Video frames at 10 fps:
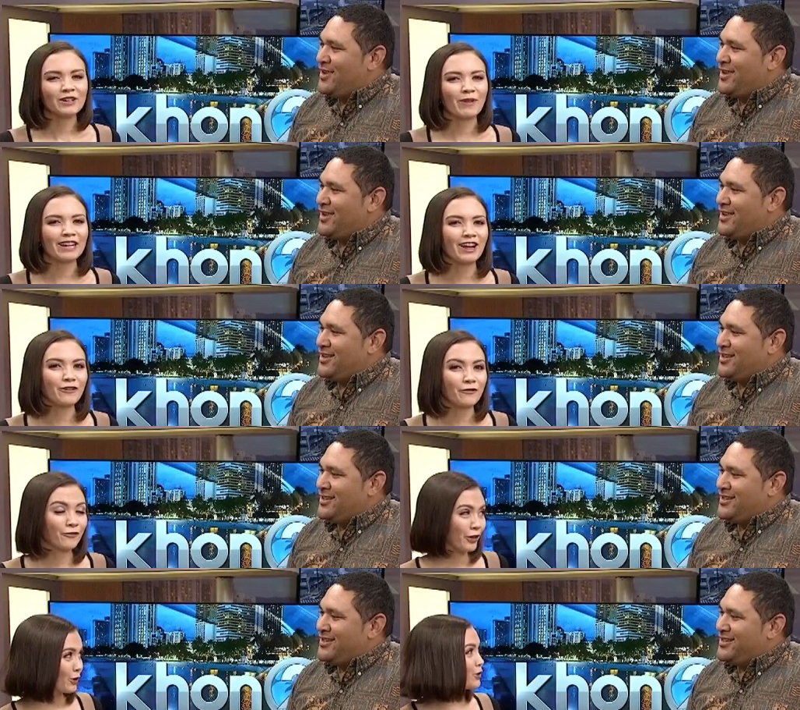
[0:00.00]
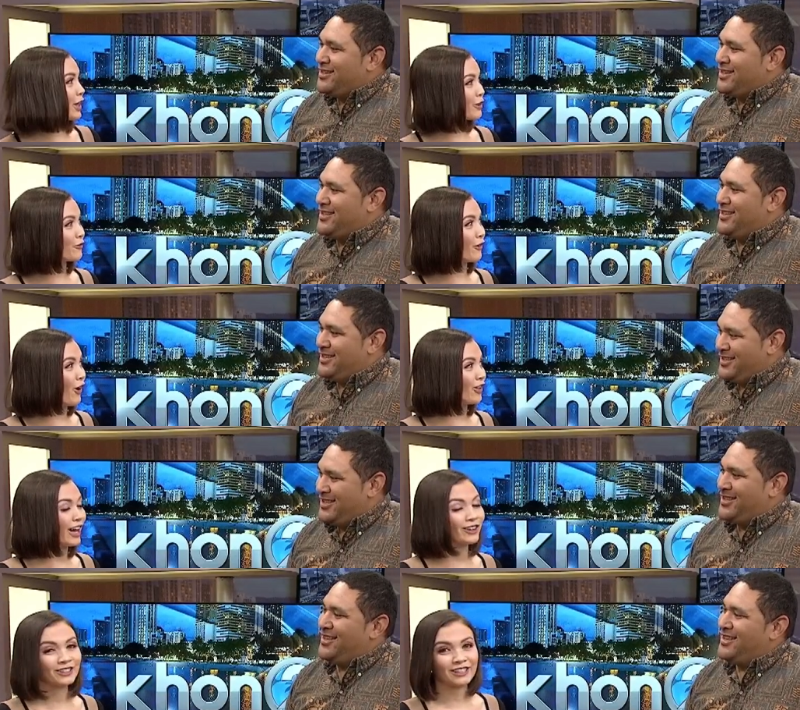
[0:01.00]
Speaker 1: while it might not feel like fall
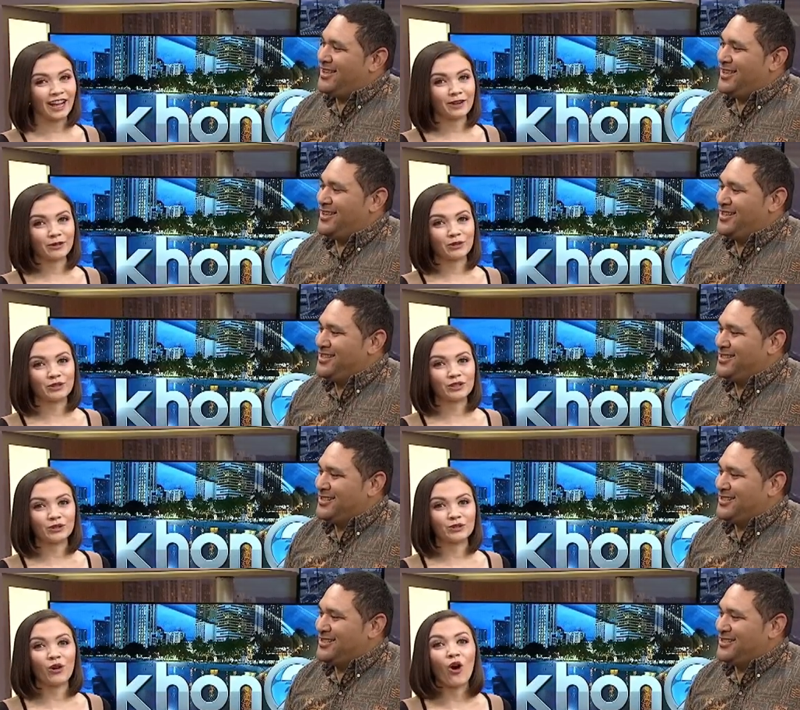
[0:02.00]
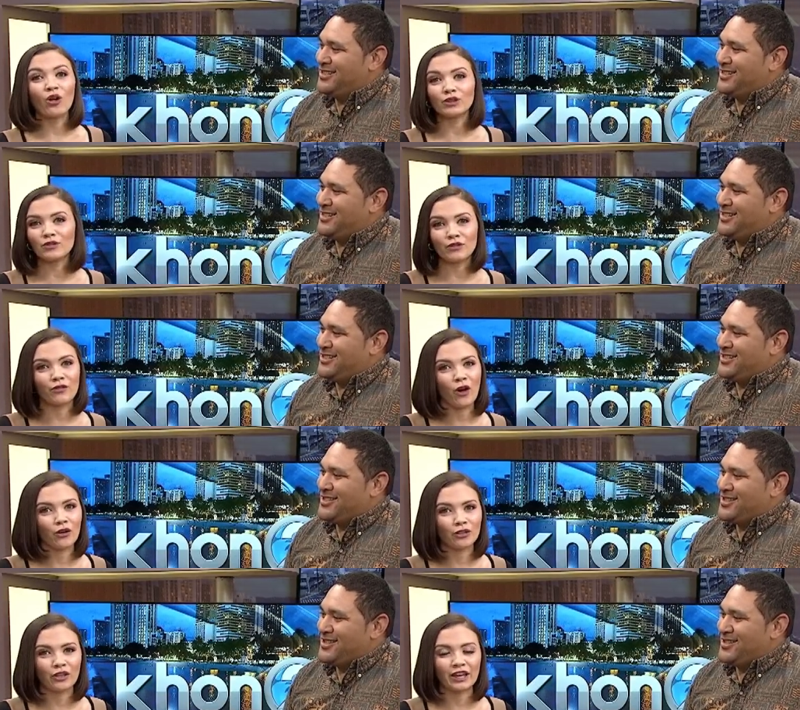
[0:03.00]
outside, but you can still do all of the
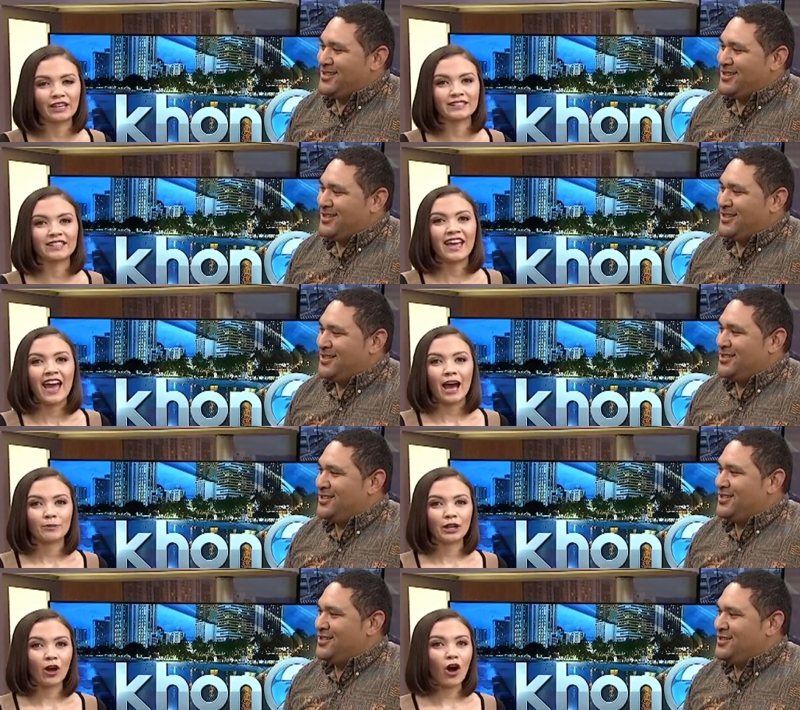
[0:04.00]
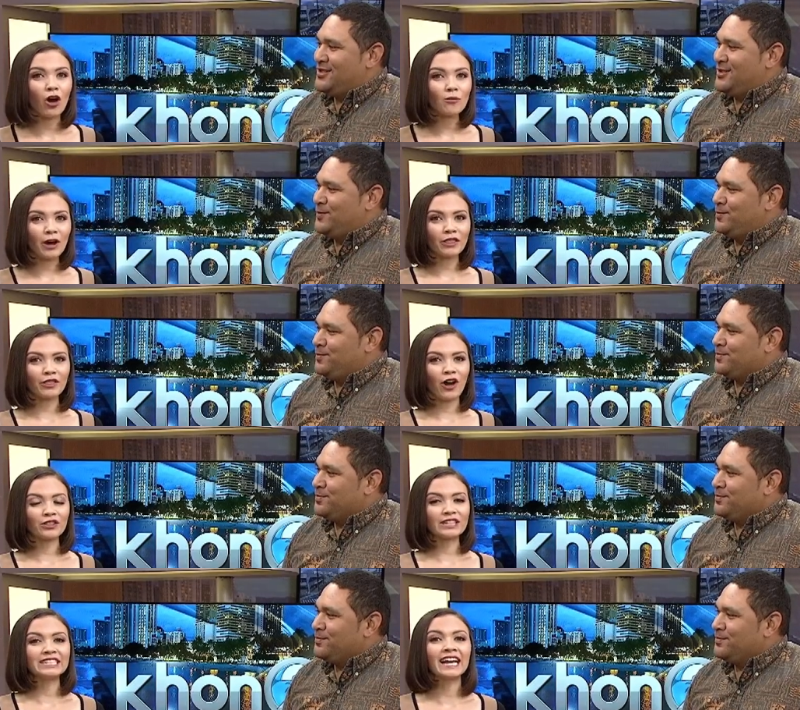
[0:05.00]
fall things. Happening all month
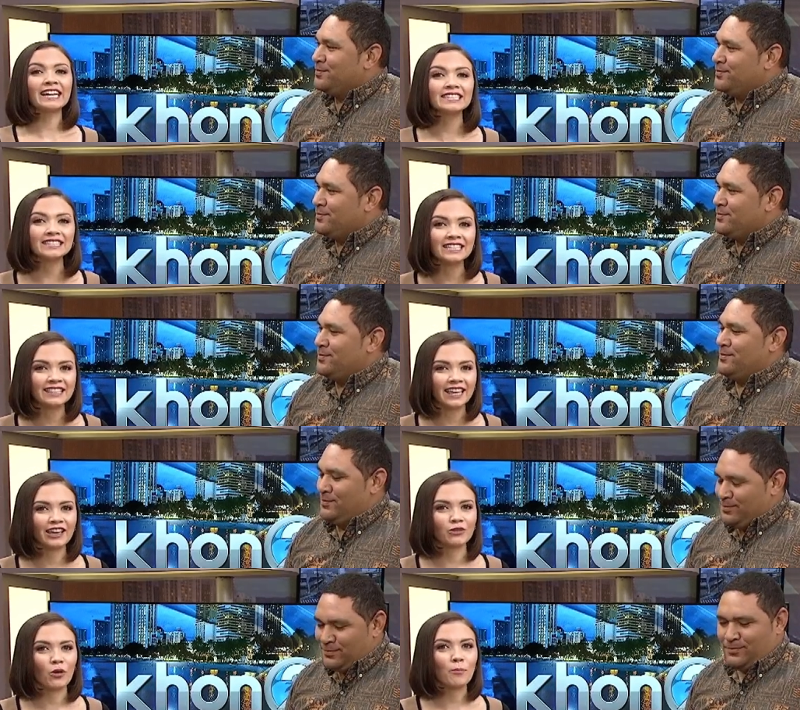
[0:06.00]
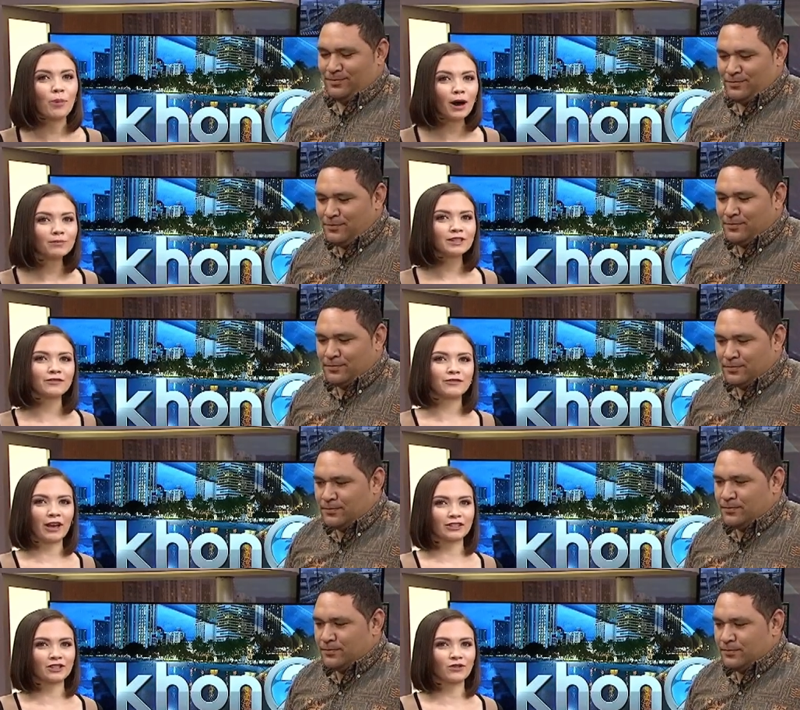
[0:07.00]
long, the 19th annual Pumpkin
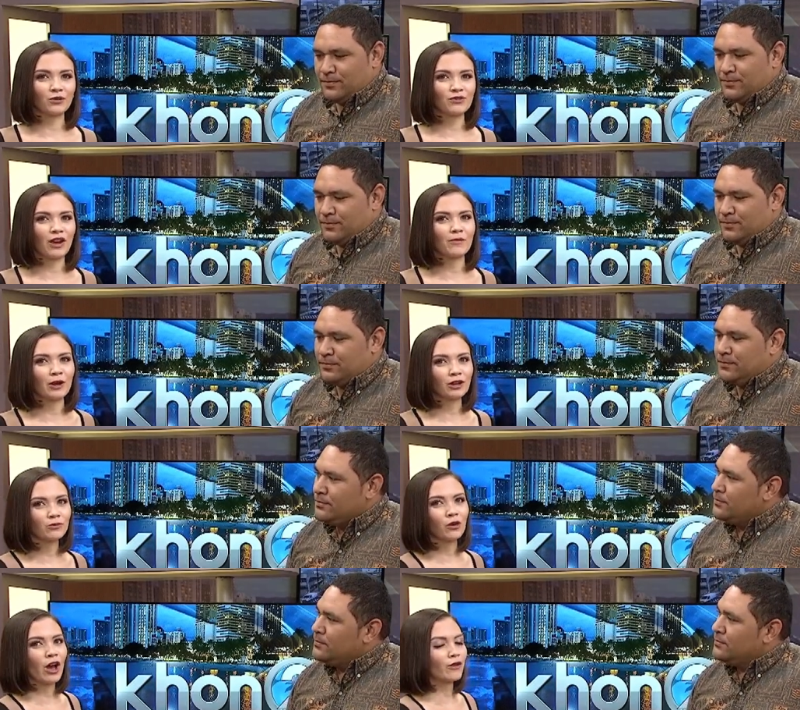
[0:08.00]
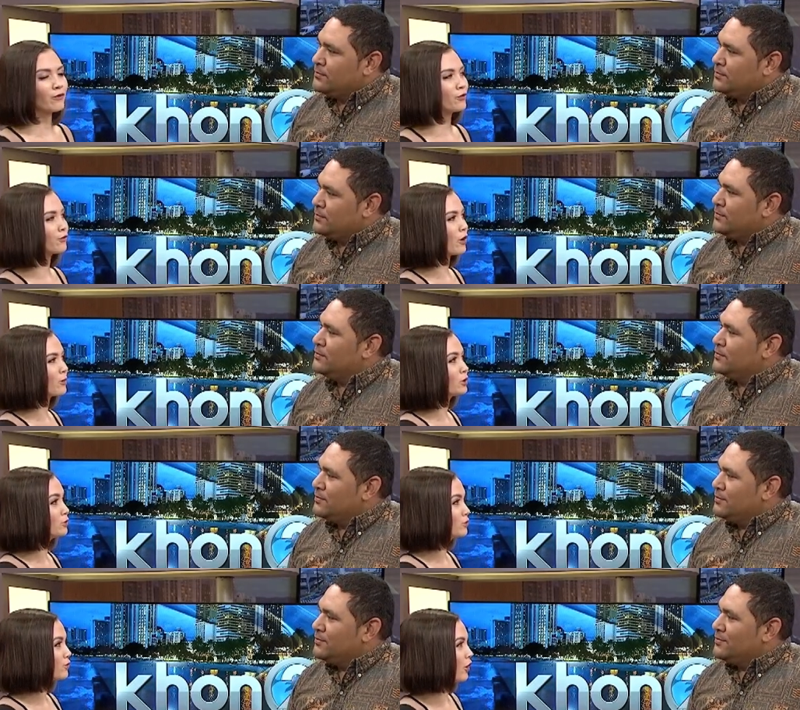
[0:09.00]
Festival. We've got Michael Moefu from
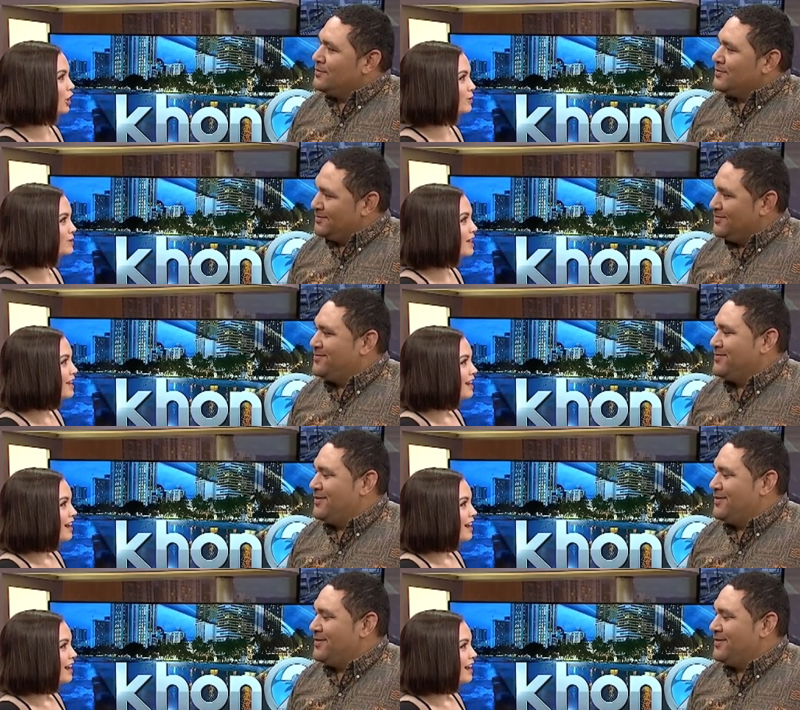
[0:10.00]
Aloun Farms.